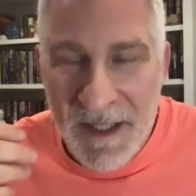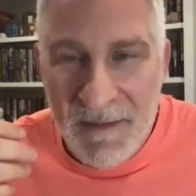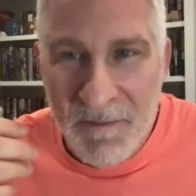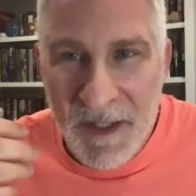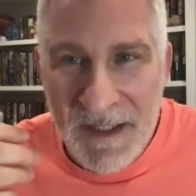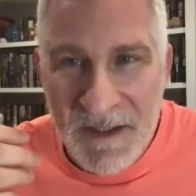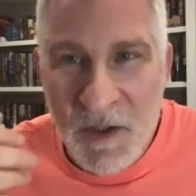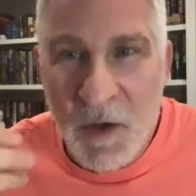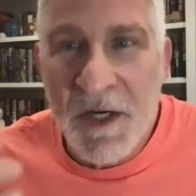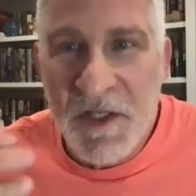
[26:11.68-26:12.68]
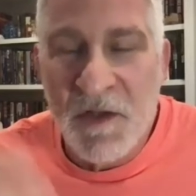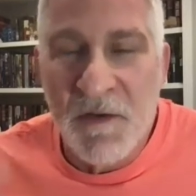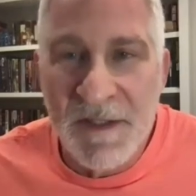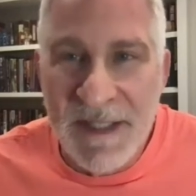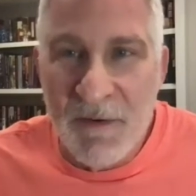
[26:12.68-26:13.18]
But so much so
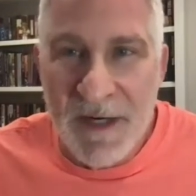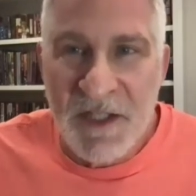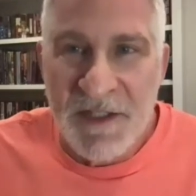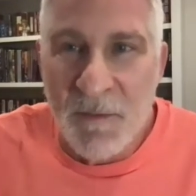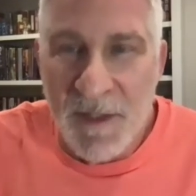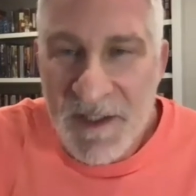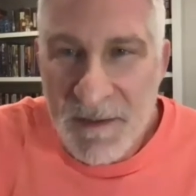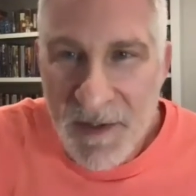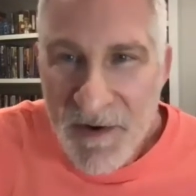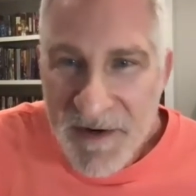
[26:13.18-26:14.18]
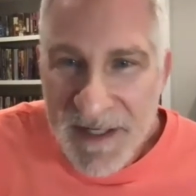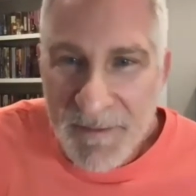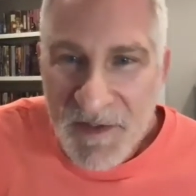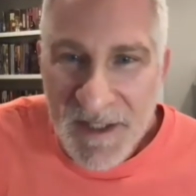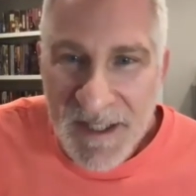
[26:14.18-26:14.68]
that they were actually willing to murder him.
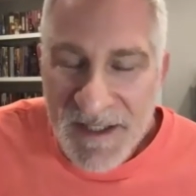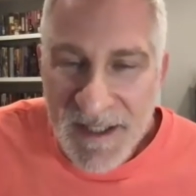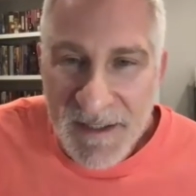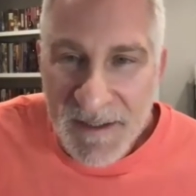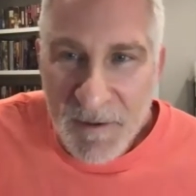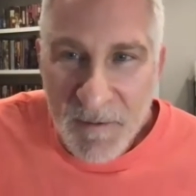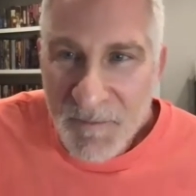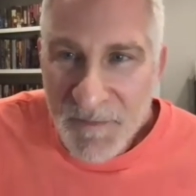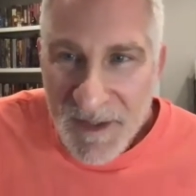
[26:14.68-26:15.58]
So they sent, you know,